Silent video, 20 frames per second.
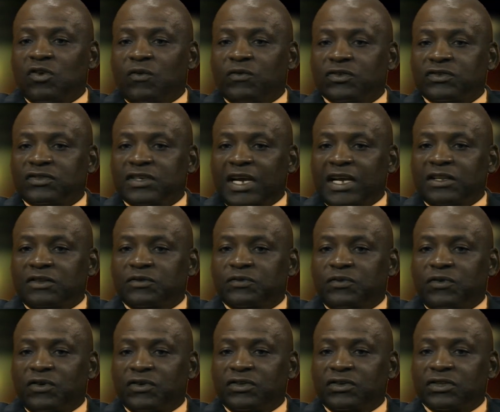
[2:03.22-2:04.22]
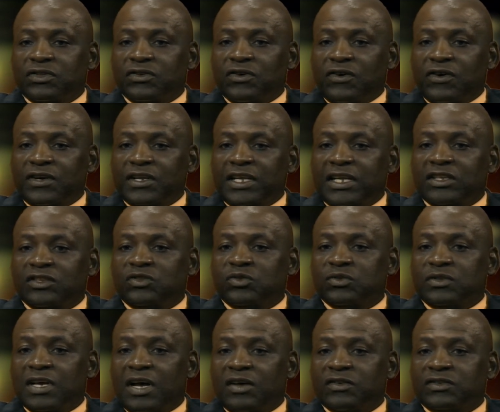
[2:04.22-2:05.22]
oversight for the authority in
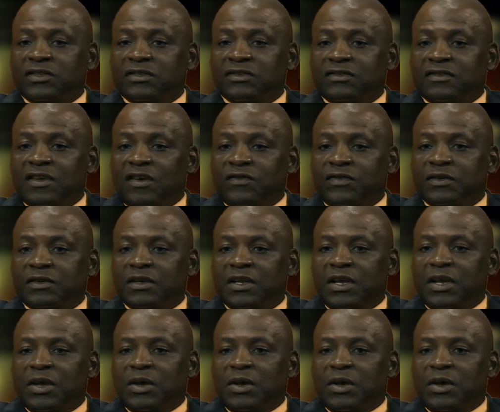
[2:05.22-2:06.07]
2007